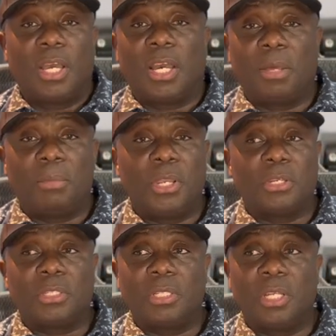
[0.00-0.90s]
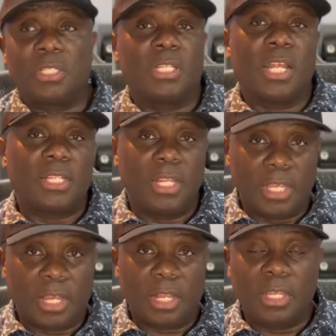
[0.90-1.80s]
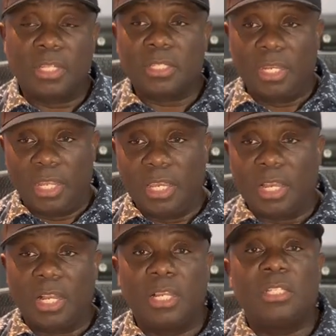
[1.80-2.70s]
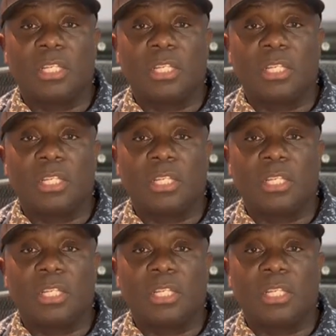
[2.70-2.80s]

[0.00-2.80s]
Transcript: Um, there's it's not illegal. It's legal.